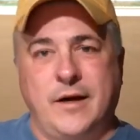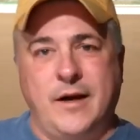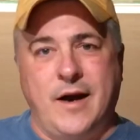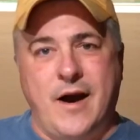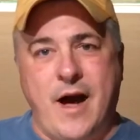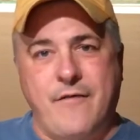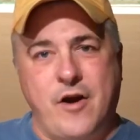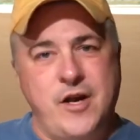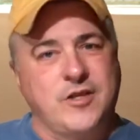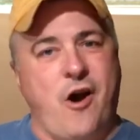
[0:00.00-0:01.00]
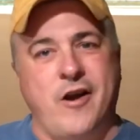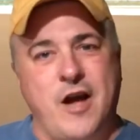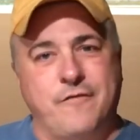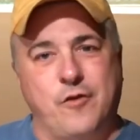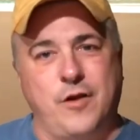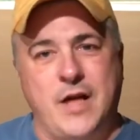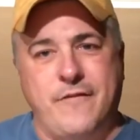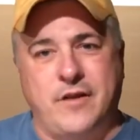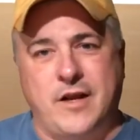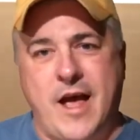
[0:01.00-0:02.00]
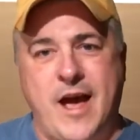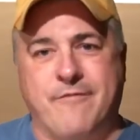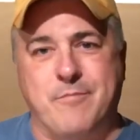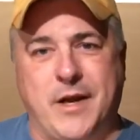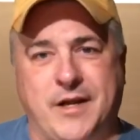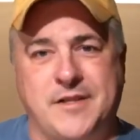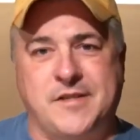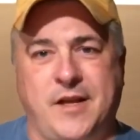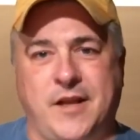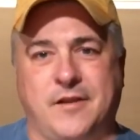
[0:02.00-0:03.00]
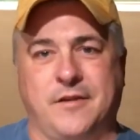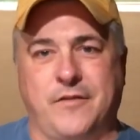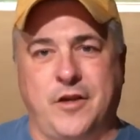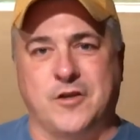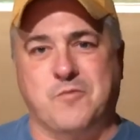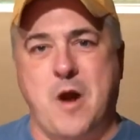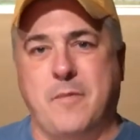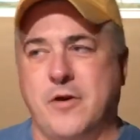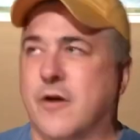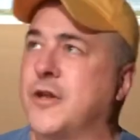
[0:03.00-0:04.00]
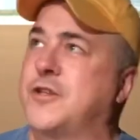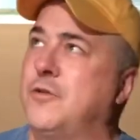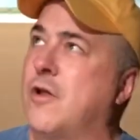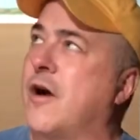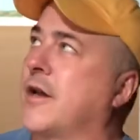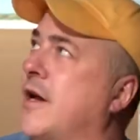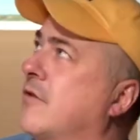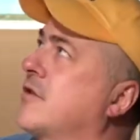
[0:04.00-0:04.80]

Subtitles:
I've already gone on for 11 and a half minutes, and the video's probably already too long now,